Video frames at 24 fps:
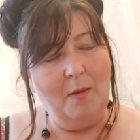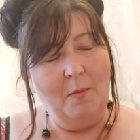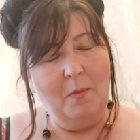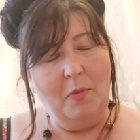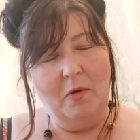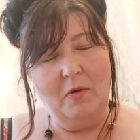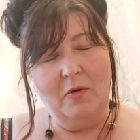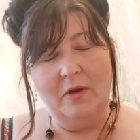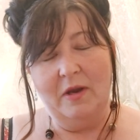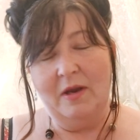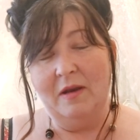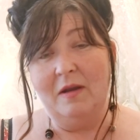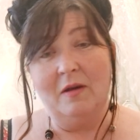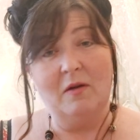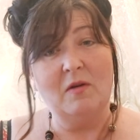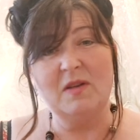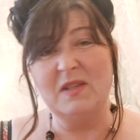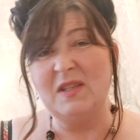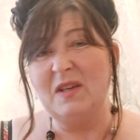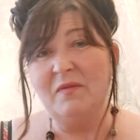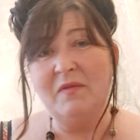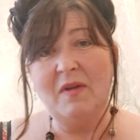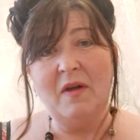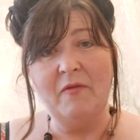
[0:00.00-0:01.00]
but
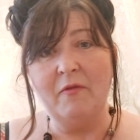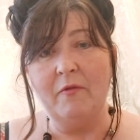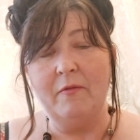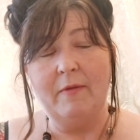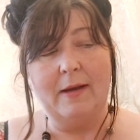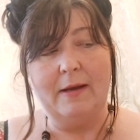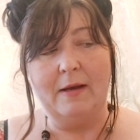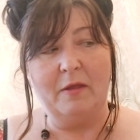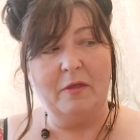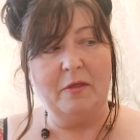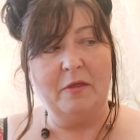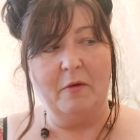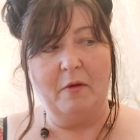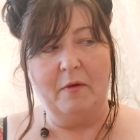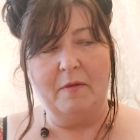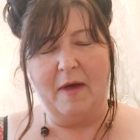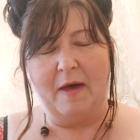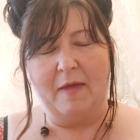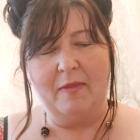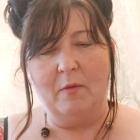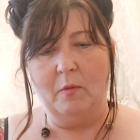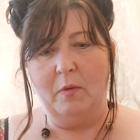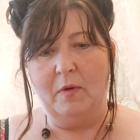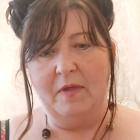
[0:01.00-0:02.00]
because I've never really thought
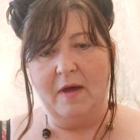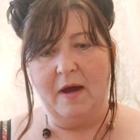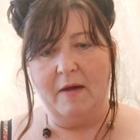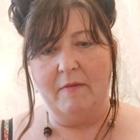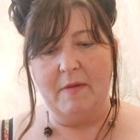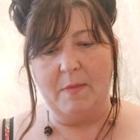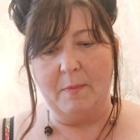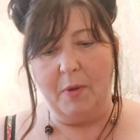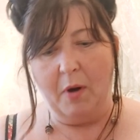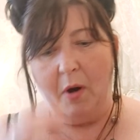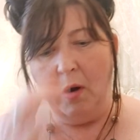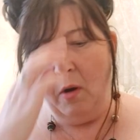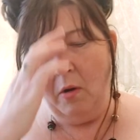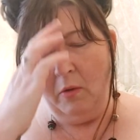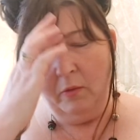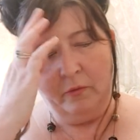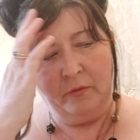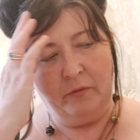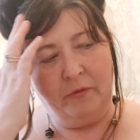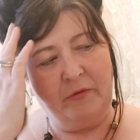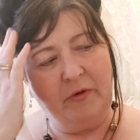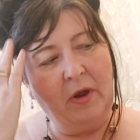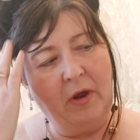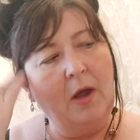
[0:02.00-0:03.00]
that they were that
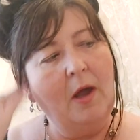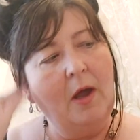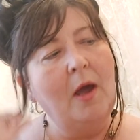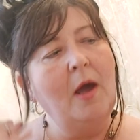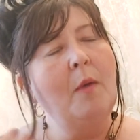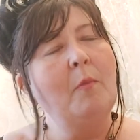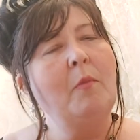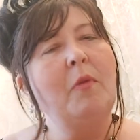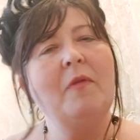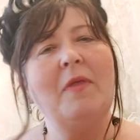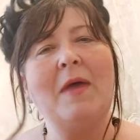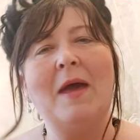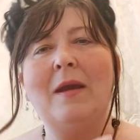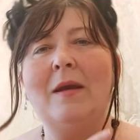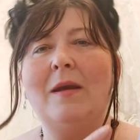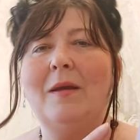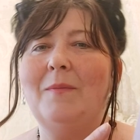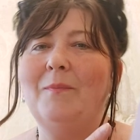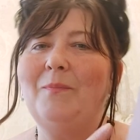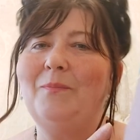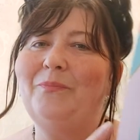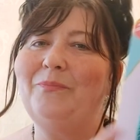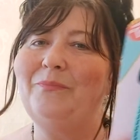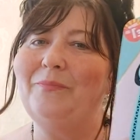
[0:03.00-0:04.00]
important. But then,
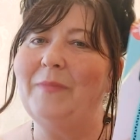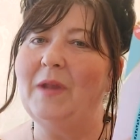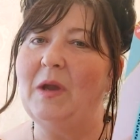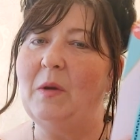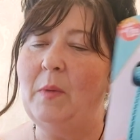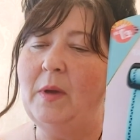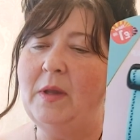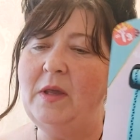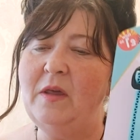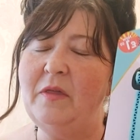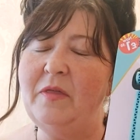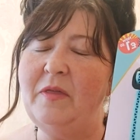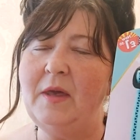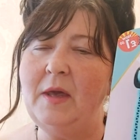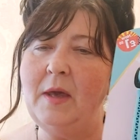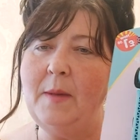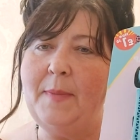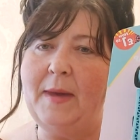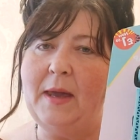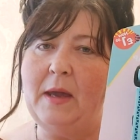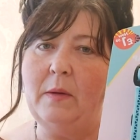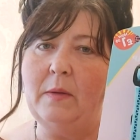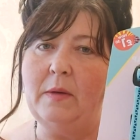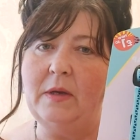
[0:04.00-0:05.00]
when you think
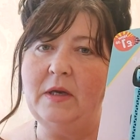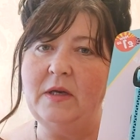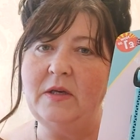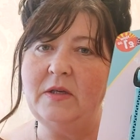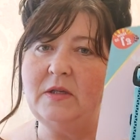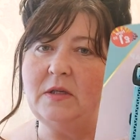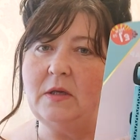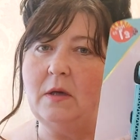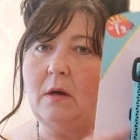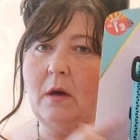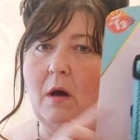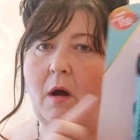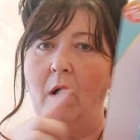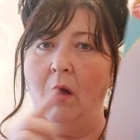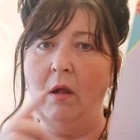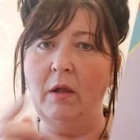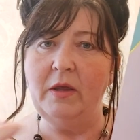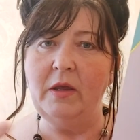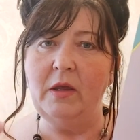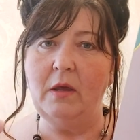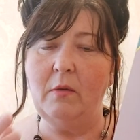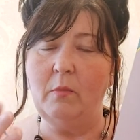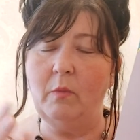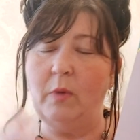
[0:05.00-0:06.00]
about it,
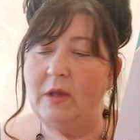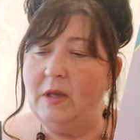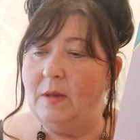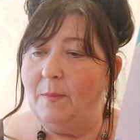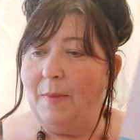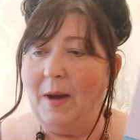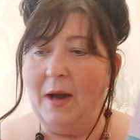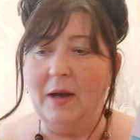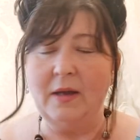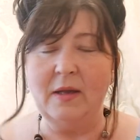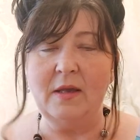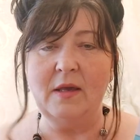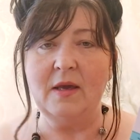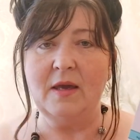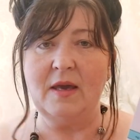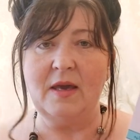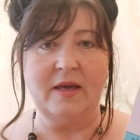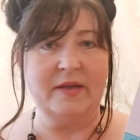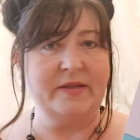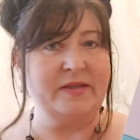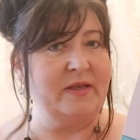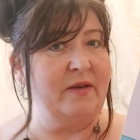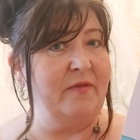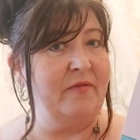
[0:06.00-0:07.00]
when you're packing your
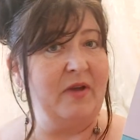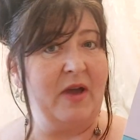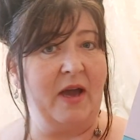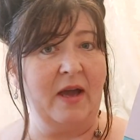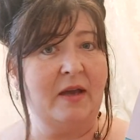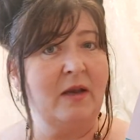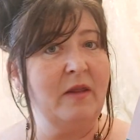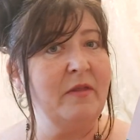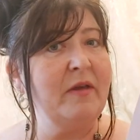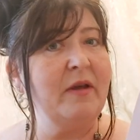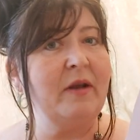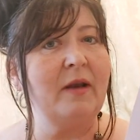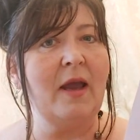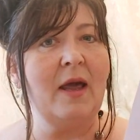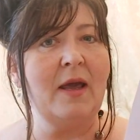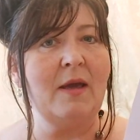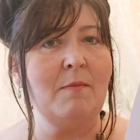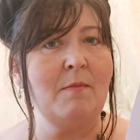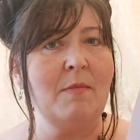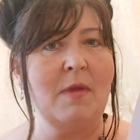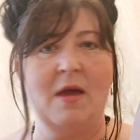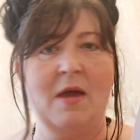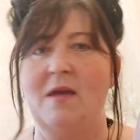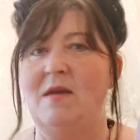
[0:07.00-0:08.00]
case, and if you're anything
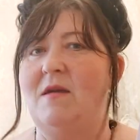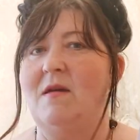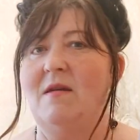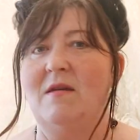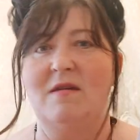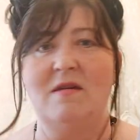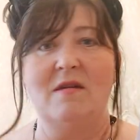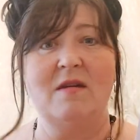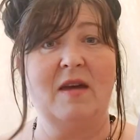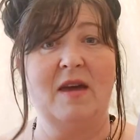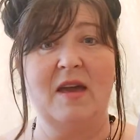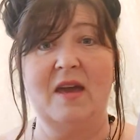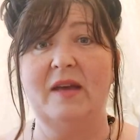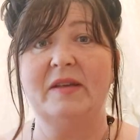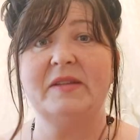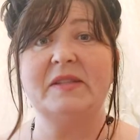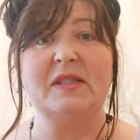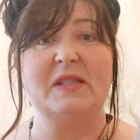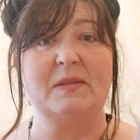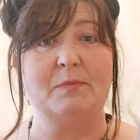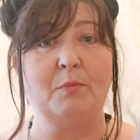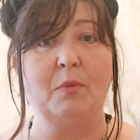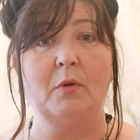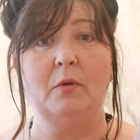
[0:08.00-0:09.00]
like me, your
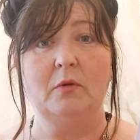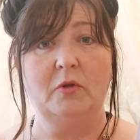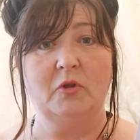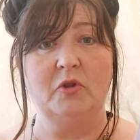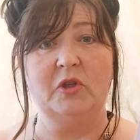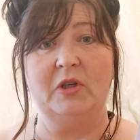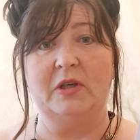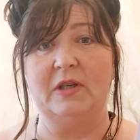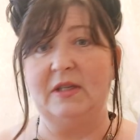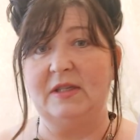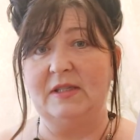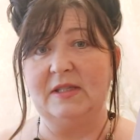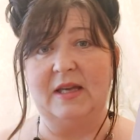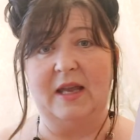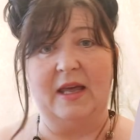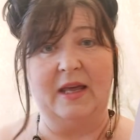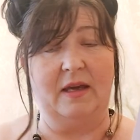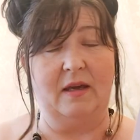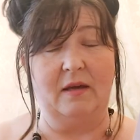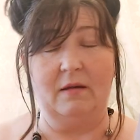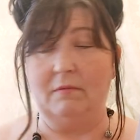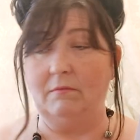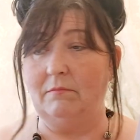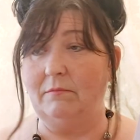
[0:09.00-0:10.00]
case is bulging. It's
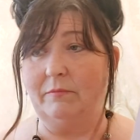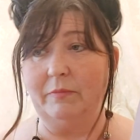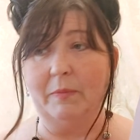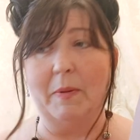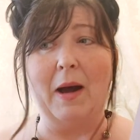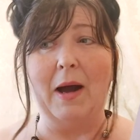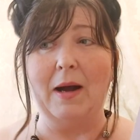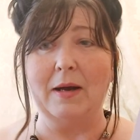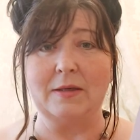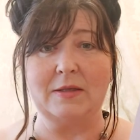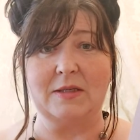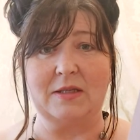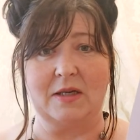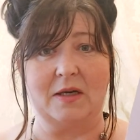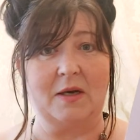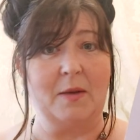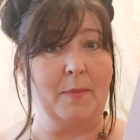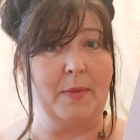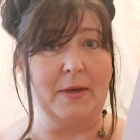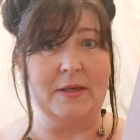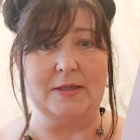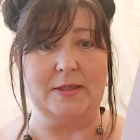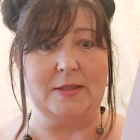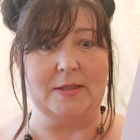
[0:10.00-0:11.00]
like packed to
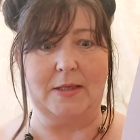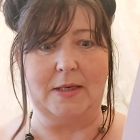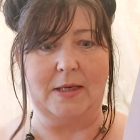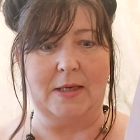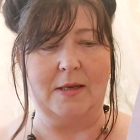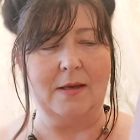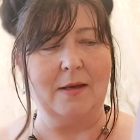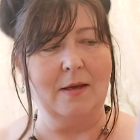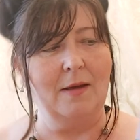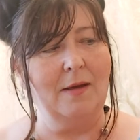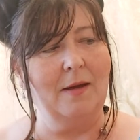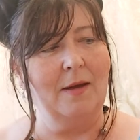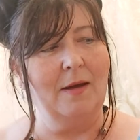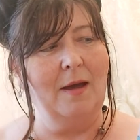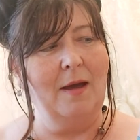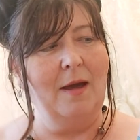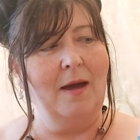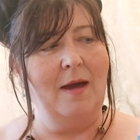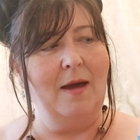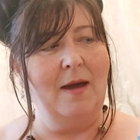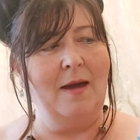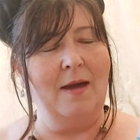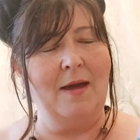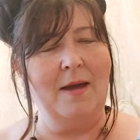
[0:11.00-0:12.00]
capacity,
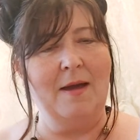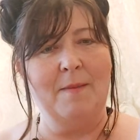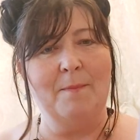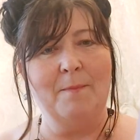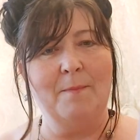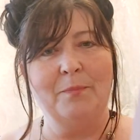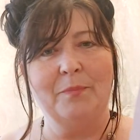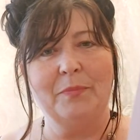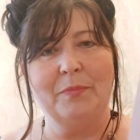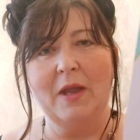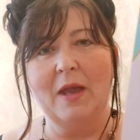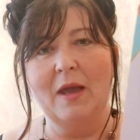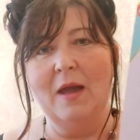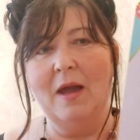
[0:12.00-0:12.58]
and